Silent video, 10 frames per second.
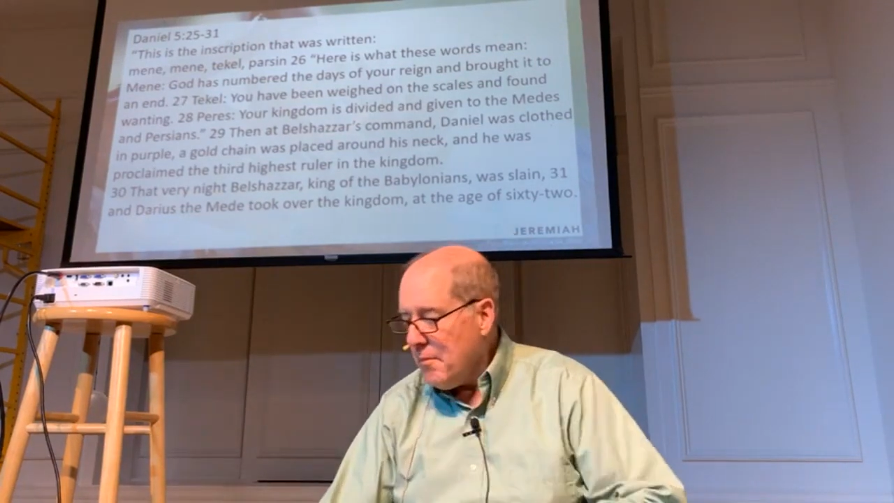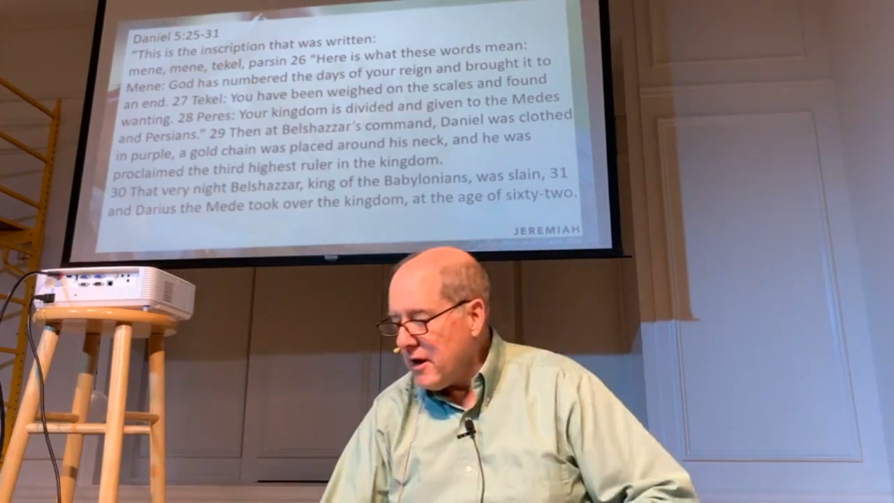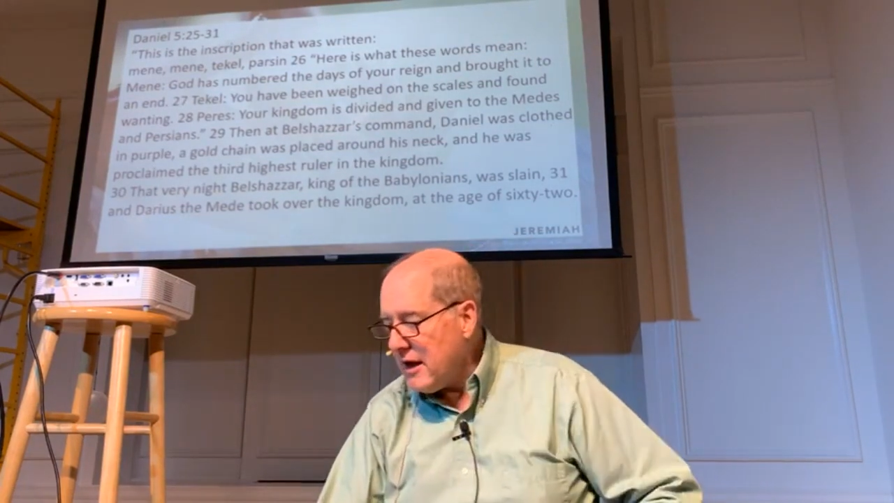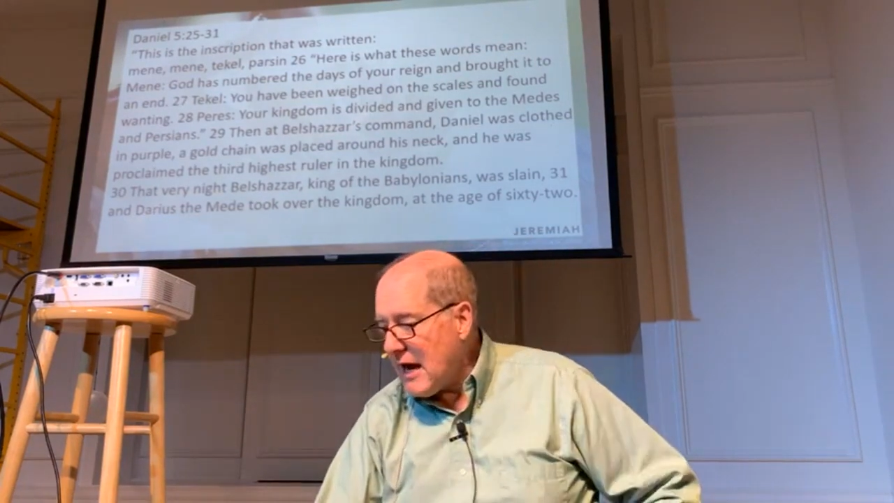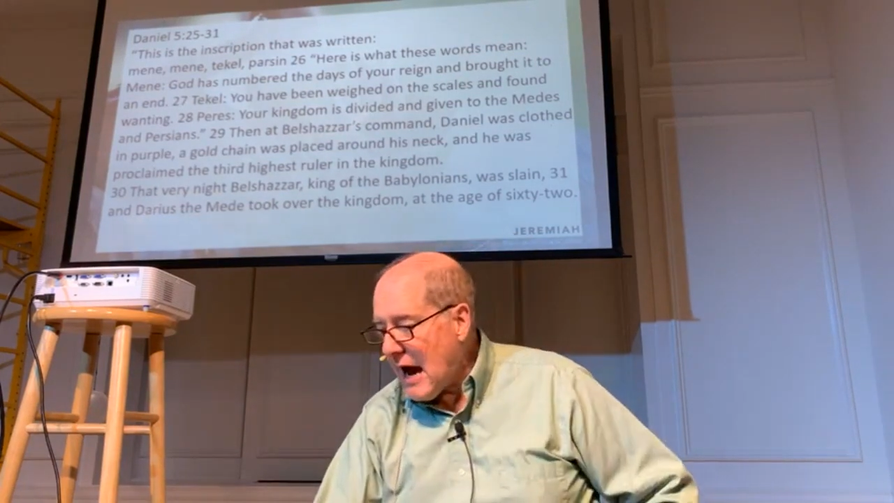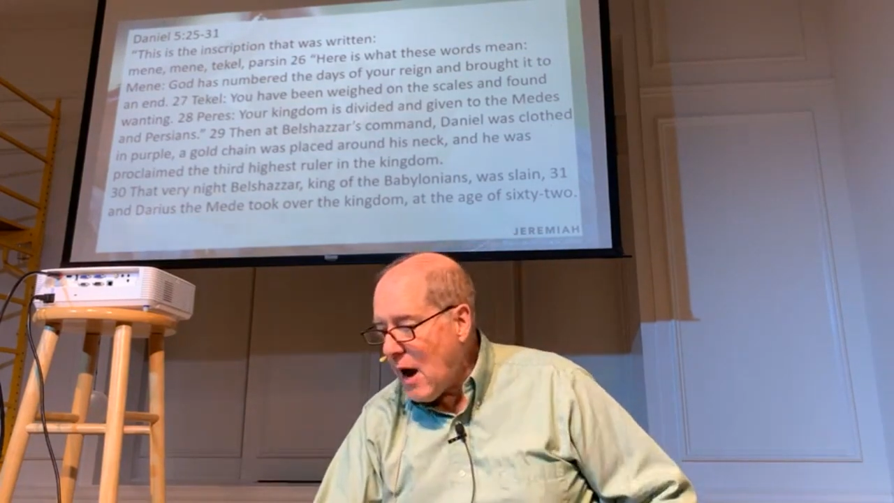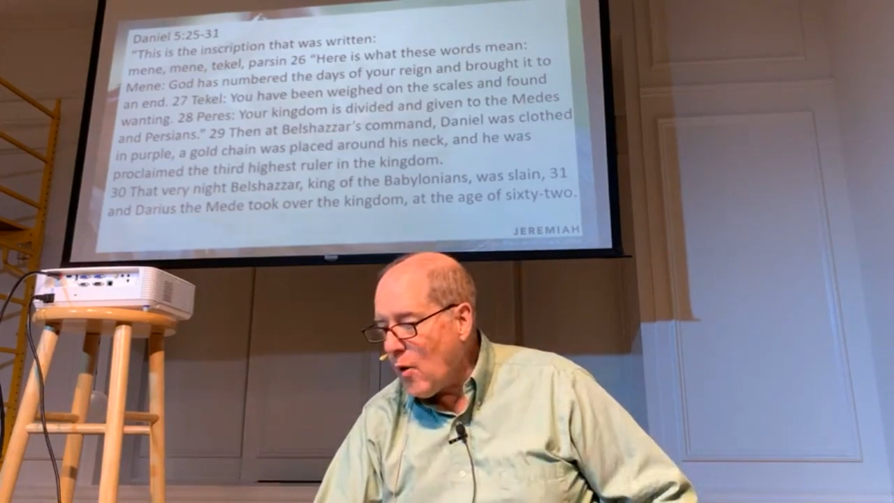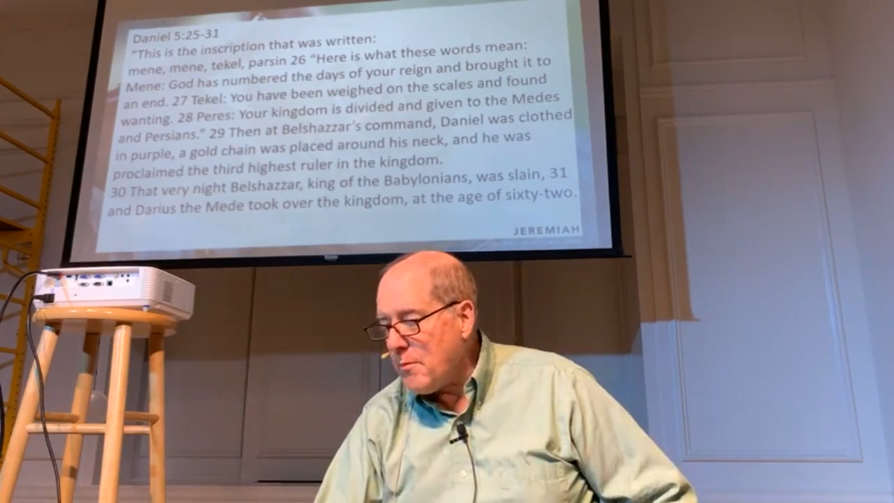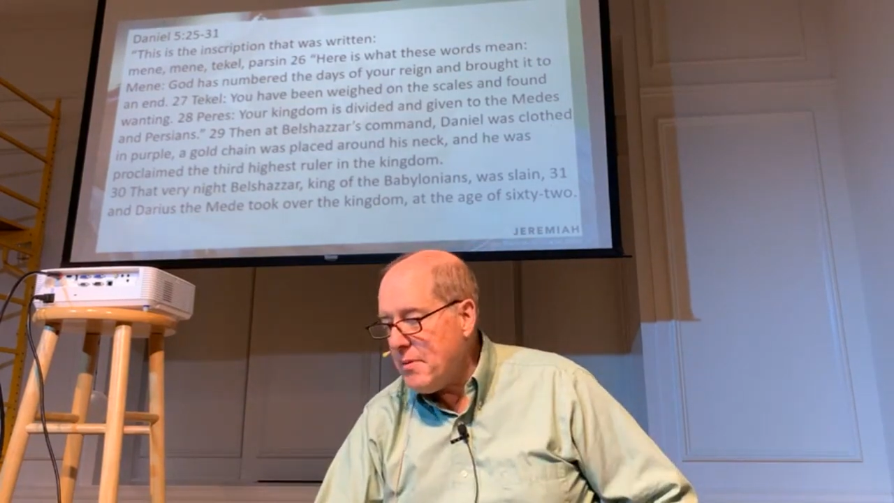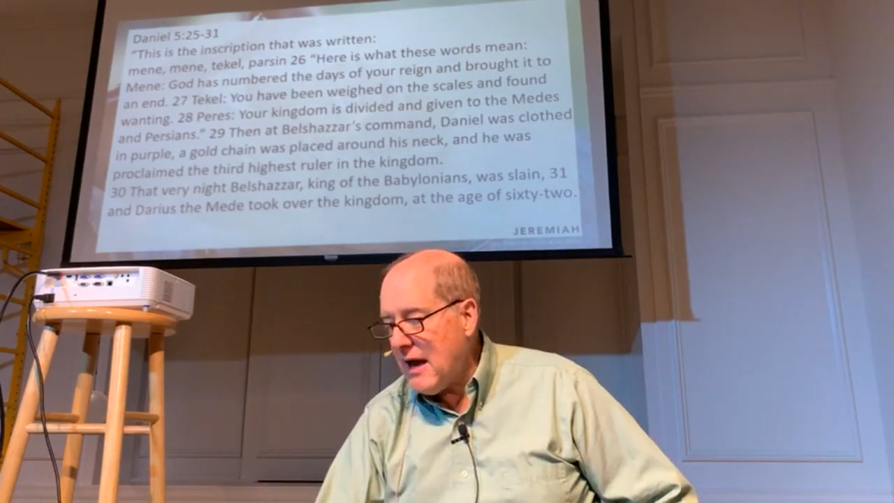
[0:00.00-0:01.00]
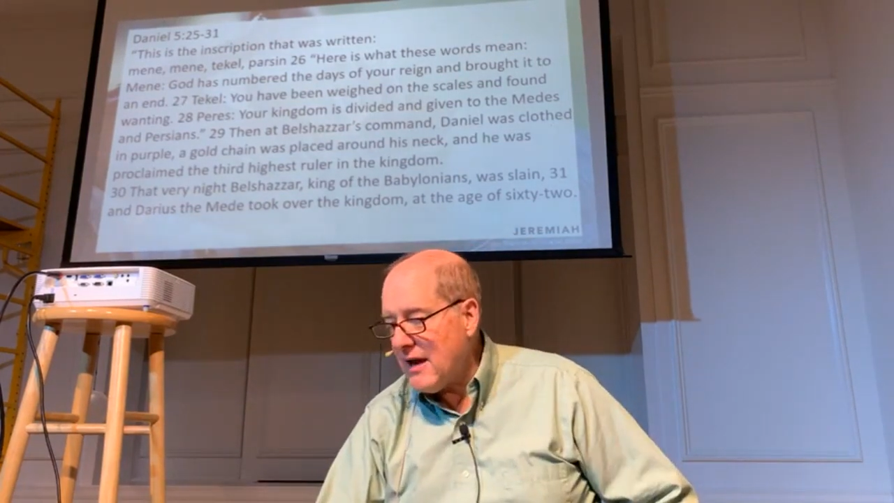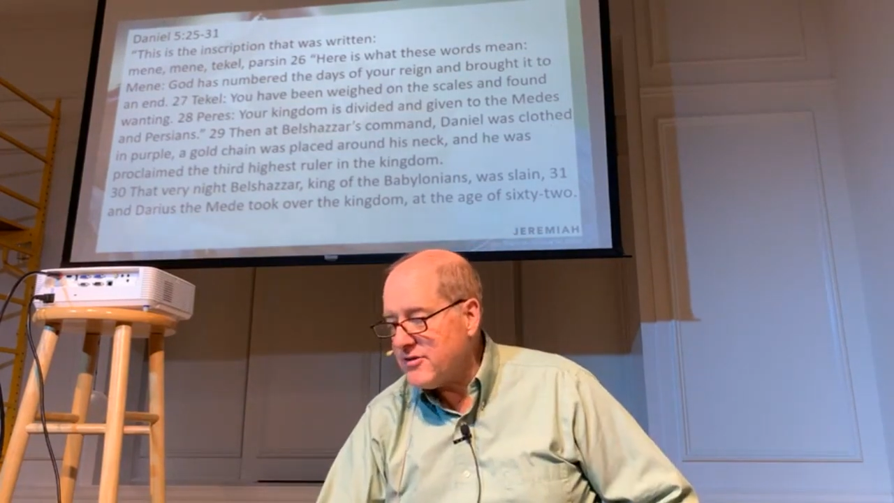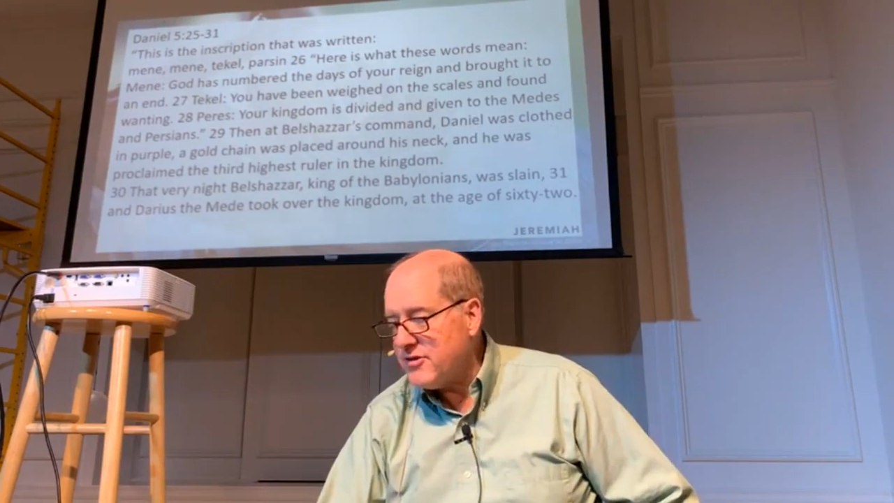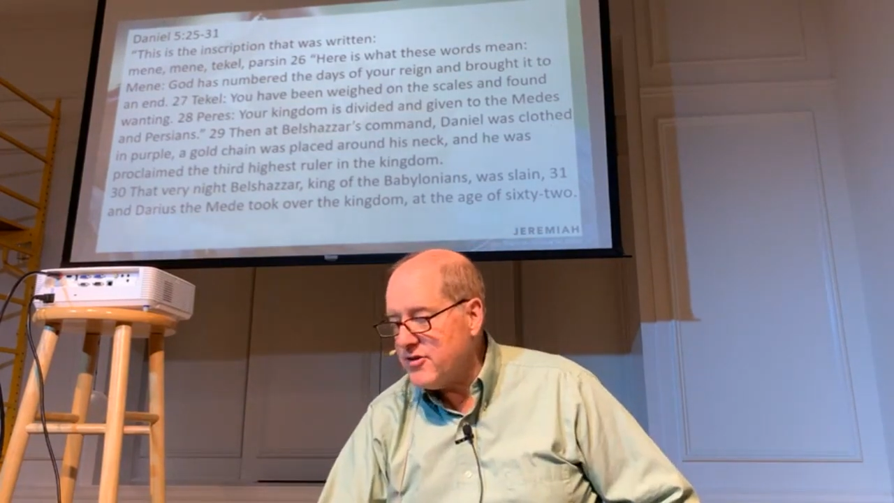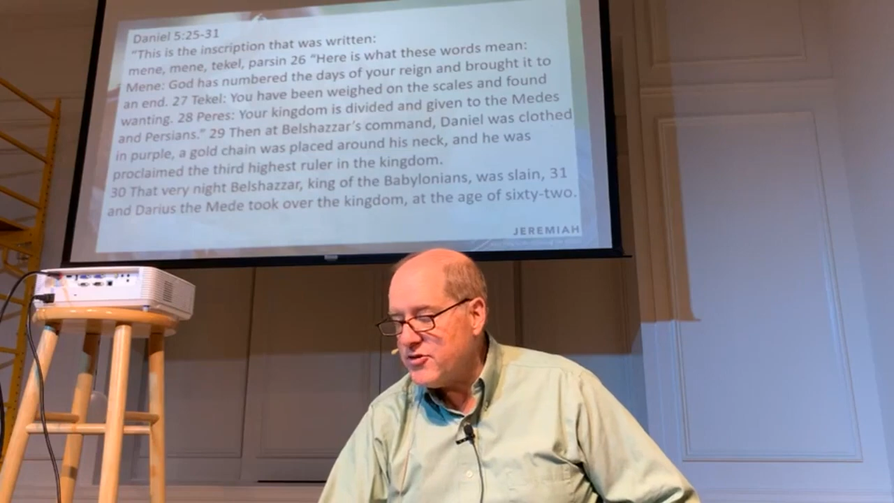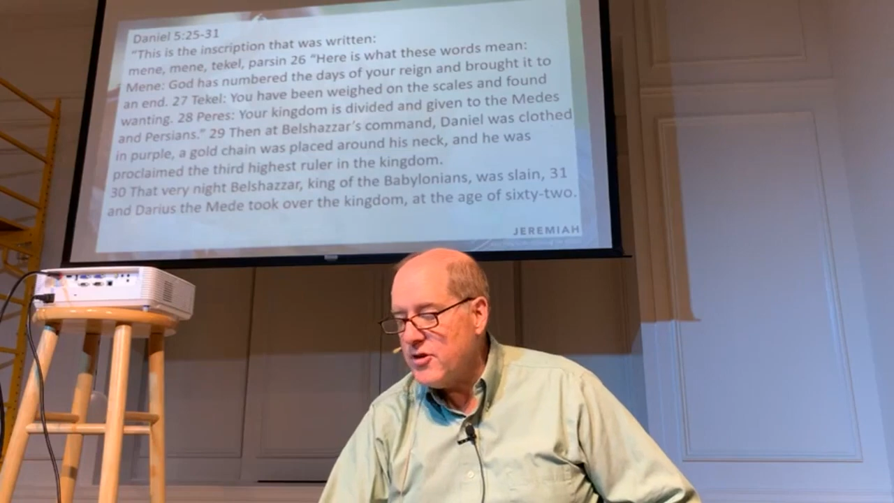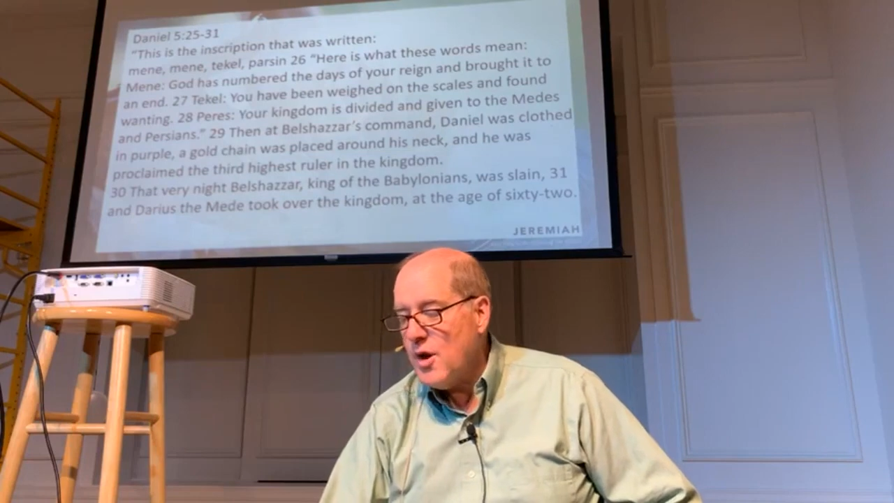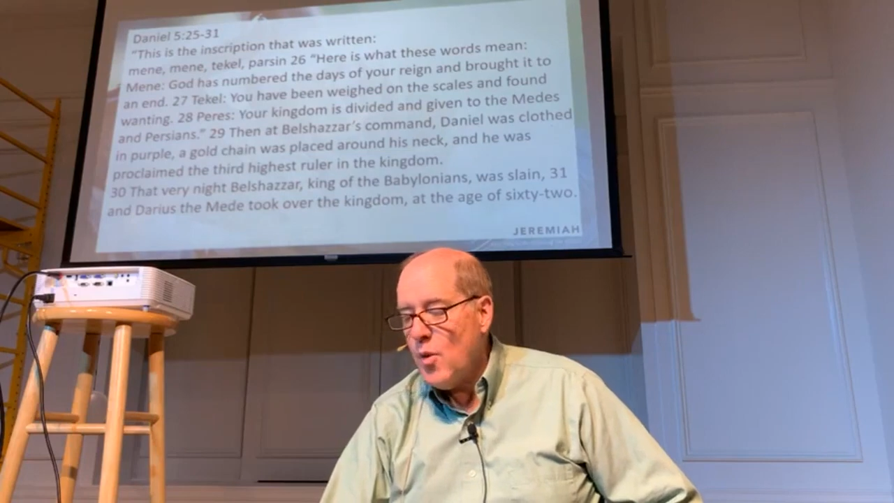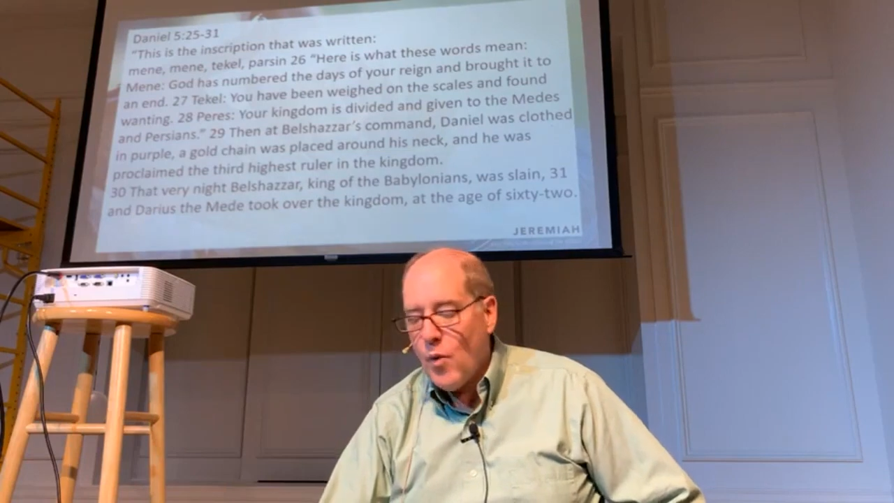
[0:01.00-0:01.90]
But in our passage,